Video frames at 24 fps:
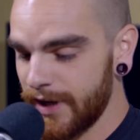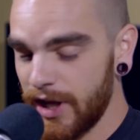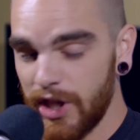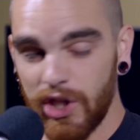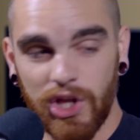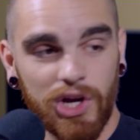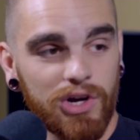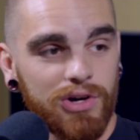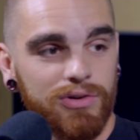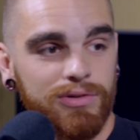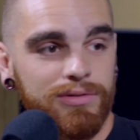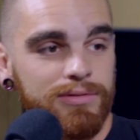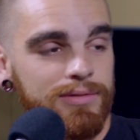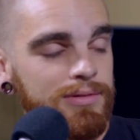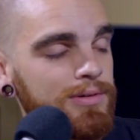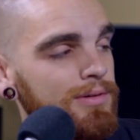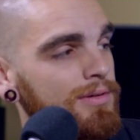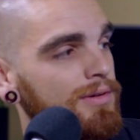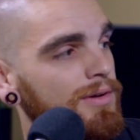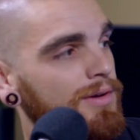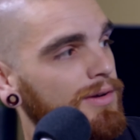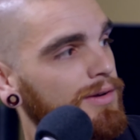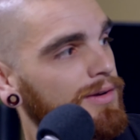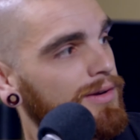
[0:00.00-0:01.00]
Hello.
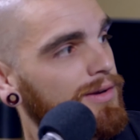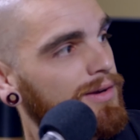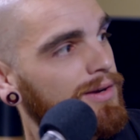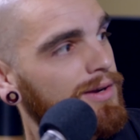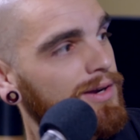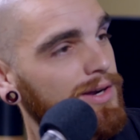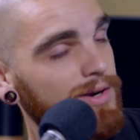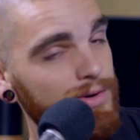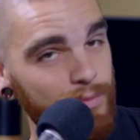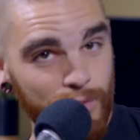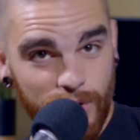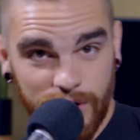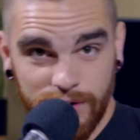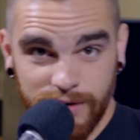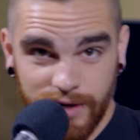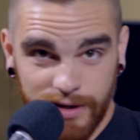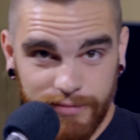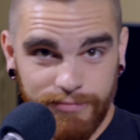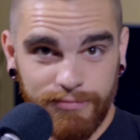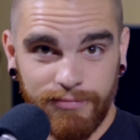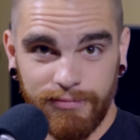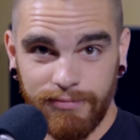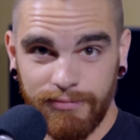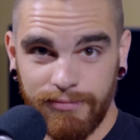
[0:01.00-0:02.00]

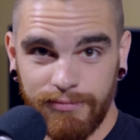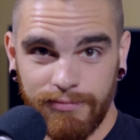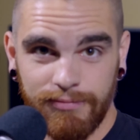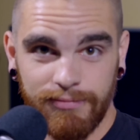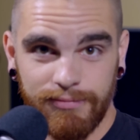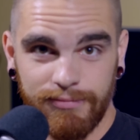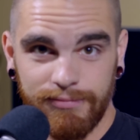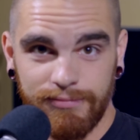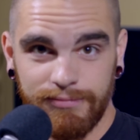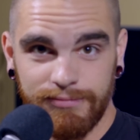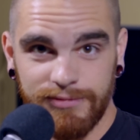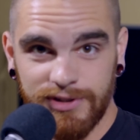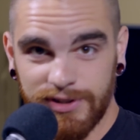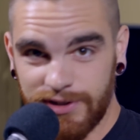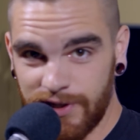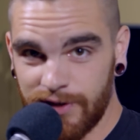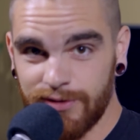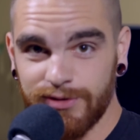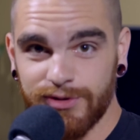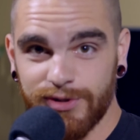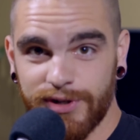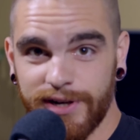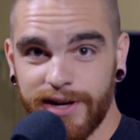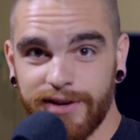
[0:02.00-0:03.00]
Welcome to
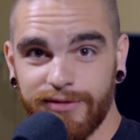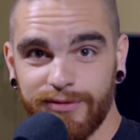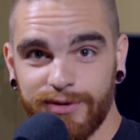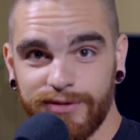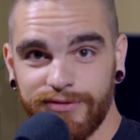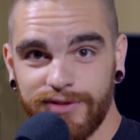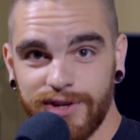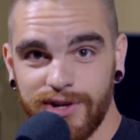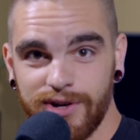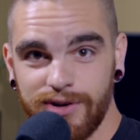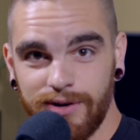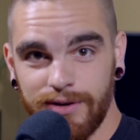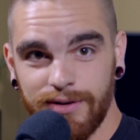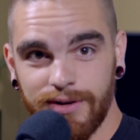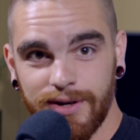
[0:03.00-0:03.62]
Don't Drink and Review.